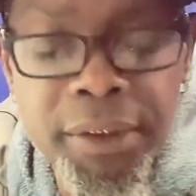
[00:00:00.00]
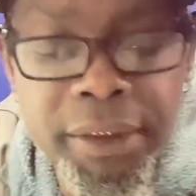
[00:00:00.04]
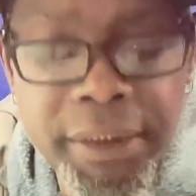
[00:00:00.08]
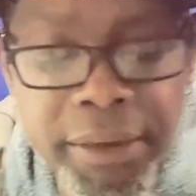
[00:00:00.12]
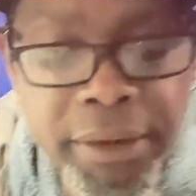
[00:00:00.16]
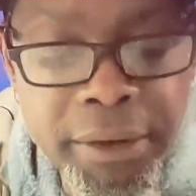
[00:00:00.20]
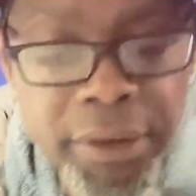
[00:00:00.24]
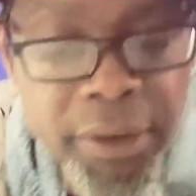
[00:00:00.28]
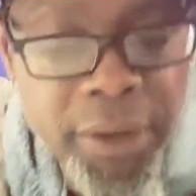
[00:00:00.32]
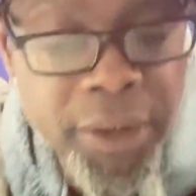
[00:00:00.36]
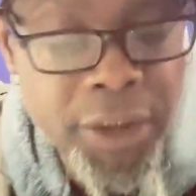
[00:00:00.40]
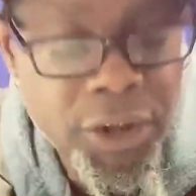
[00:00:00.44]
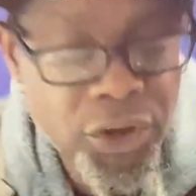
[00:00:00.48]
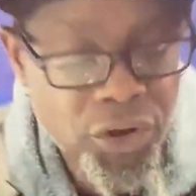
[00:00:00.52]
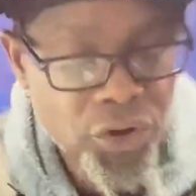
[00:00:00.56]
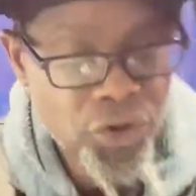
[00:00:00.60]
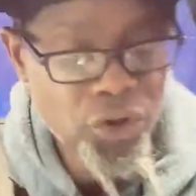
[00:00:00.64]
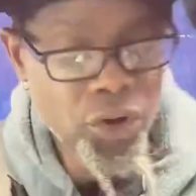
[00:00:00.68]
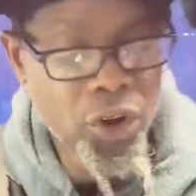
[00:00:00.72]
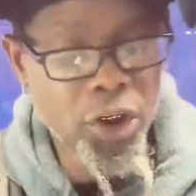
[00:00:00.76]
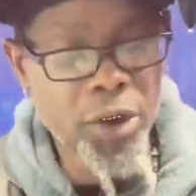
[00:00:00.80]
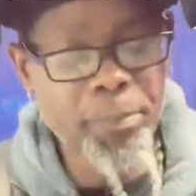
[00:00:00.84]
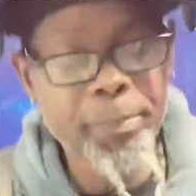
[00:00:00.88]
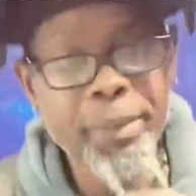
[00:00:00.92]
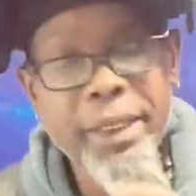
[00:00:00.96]
welding,
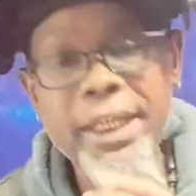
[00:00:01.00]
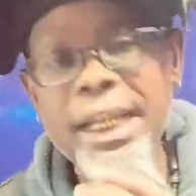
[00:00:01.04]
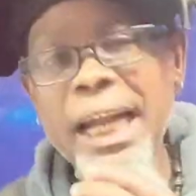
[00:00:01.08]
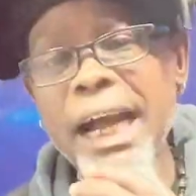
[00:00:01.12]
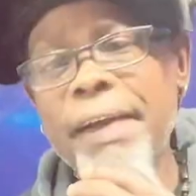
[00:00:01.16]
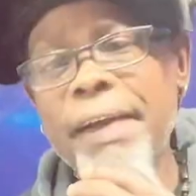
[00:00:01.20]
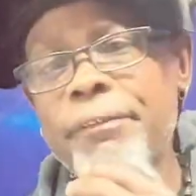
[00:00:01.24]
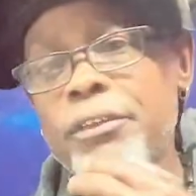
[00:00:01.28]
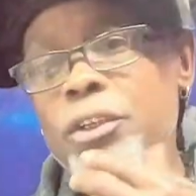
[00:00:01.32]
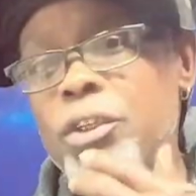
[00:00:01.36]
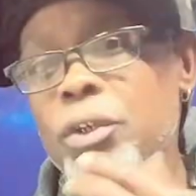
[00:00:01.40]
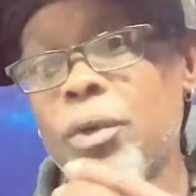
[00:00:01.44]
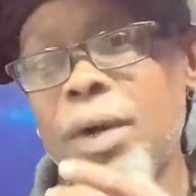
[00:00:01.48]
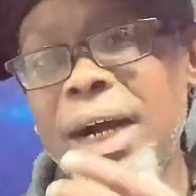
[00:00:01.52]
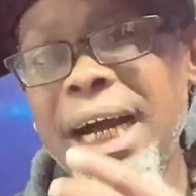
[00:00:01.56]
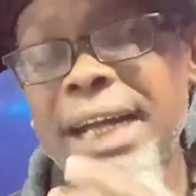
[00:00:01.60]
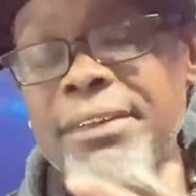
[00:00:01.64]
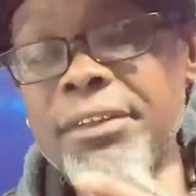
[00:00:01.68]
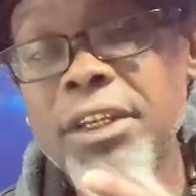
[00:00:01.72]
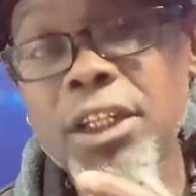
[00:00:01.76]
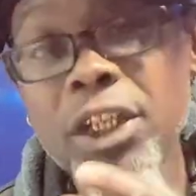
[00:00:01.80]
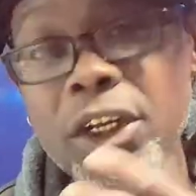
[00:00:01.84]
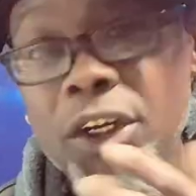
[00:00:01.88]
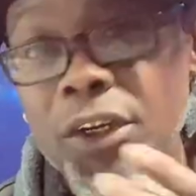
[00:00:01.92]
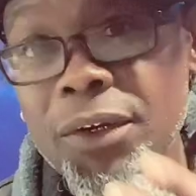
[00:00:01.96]
you're gonna have
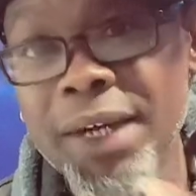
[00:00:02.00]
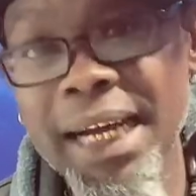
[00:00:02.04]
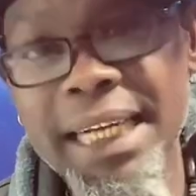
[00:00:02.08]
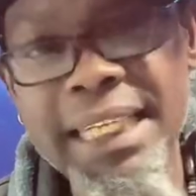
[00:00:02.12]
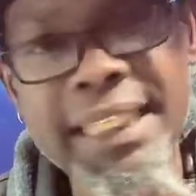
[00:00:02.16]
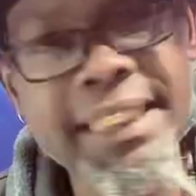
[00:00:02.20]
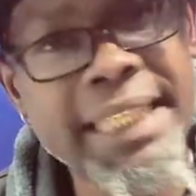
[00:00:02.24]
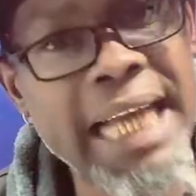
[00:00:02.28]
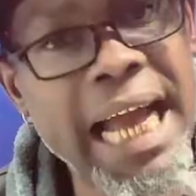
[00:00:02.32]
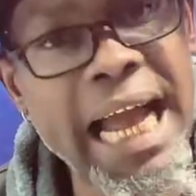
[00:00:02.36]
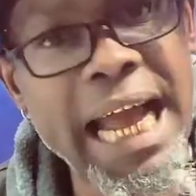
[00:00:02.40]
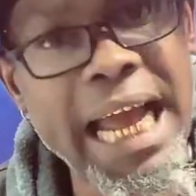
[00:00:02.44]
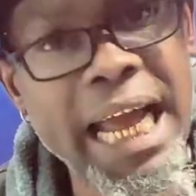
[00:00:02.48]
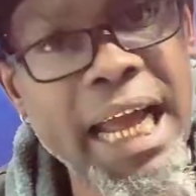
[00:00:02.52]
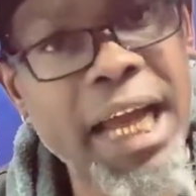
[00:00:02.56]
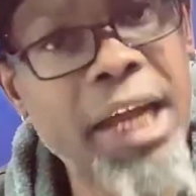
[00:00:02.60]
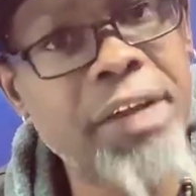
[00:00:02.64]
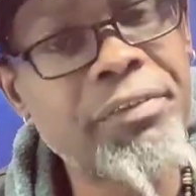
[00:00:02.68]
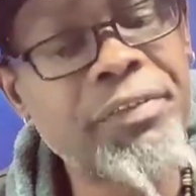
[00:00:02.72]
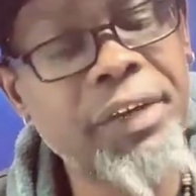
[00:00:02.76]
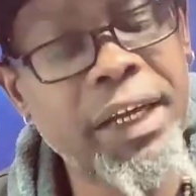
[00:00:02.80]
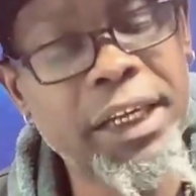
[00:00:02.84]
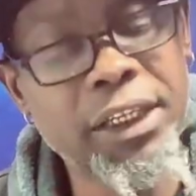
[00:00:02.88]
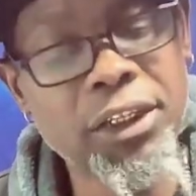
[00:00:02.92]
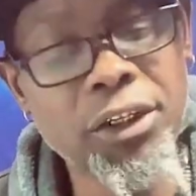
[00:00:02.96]
to learn how to
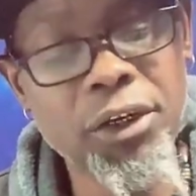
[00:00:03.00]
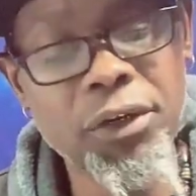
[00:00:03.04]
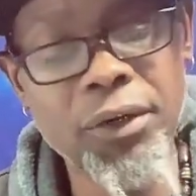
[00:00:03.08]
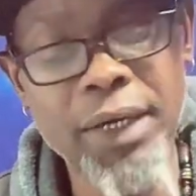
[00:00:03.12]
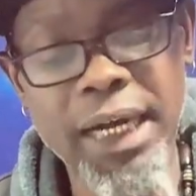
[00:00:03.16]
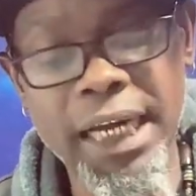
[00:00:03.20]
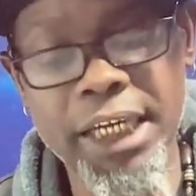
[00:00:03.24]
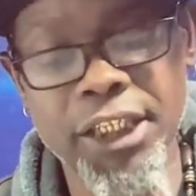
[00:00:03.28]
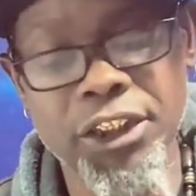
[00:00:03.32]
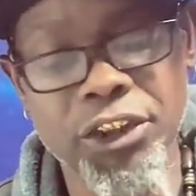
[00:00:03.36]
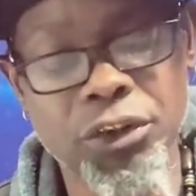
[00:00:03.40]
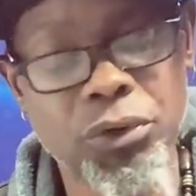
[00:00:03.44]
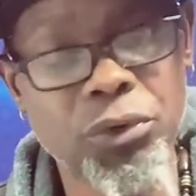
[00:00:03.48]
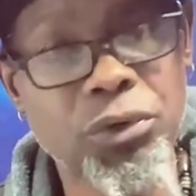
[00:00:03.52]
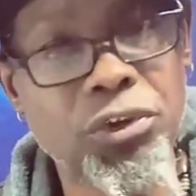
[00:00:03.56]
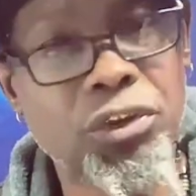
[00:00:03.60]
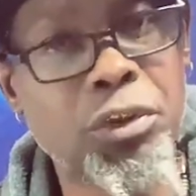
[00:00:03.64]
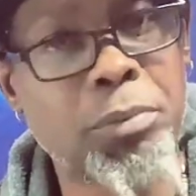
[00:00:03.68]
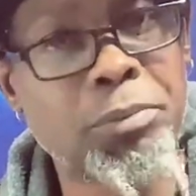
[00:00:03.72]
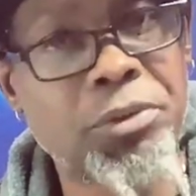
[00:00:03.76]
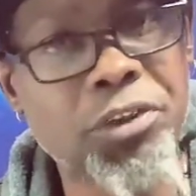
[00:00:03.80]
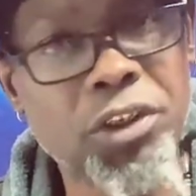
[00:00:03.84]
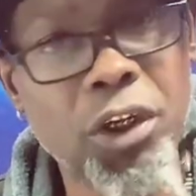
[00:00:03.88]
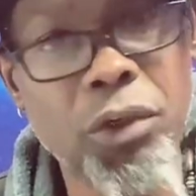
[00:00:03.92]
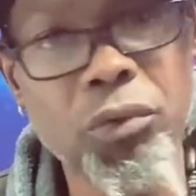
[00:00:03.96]
dive and learn how to
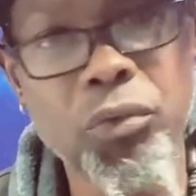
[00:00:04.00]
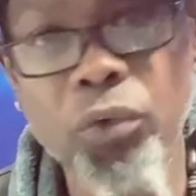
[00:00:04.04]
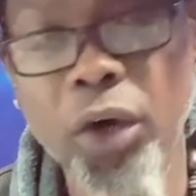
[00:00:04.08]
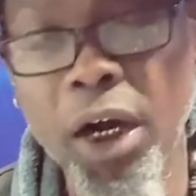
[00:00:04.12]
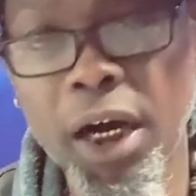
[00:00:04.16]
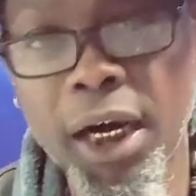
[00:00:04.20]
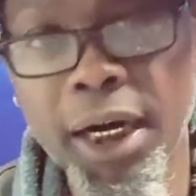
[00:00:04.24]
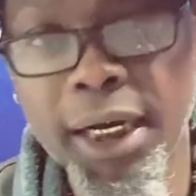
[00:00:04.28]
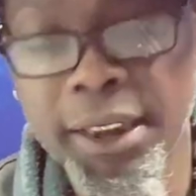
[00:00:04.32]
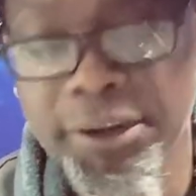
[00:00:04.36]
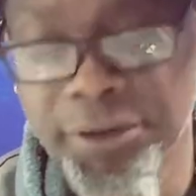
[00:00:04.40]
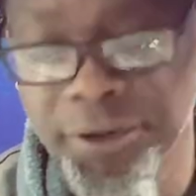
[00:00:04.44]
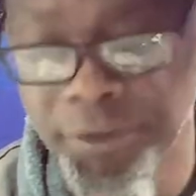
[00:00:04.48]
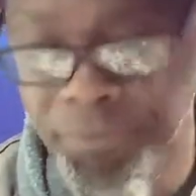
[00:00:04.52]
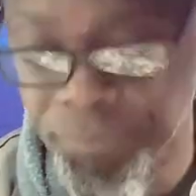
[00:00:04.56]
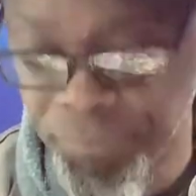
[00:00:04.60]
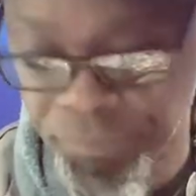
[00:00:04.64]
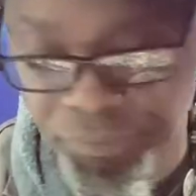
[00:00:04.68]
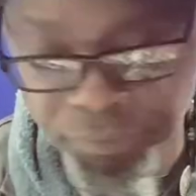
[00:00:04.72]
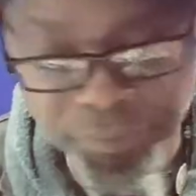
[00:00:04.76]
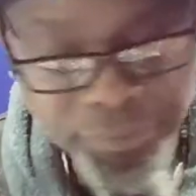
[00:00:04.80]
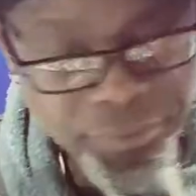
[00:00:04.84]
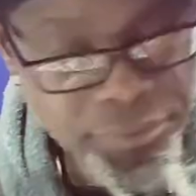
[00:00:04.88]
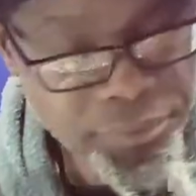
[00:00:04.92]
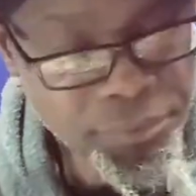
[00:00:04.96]
use them certain rods.